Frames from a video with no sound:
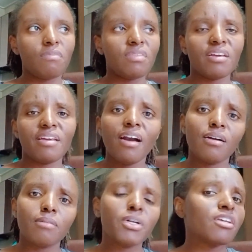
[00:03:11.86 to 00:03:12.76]
yeah,
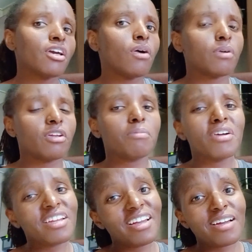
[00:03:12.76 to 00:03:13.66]
I'm gonna go, and I'm
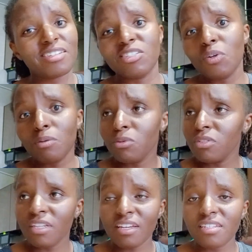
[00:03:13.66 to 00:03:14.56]
gonna get, I know I
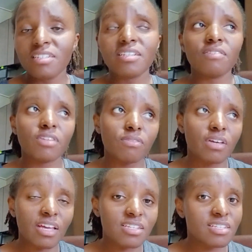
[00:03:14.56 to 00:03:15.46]
won't get it, and even if I
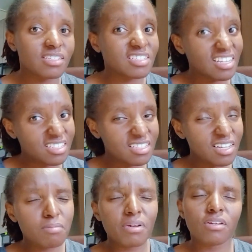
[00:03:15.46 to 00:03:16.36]
get it I'll turn it
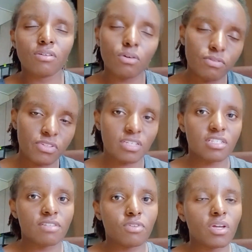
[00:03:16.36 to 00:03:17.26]
down, but I go for the
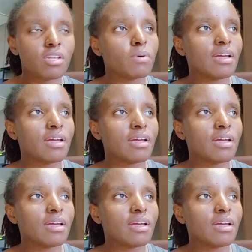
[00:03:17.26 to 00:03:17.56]
interview anyway.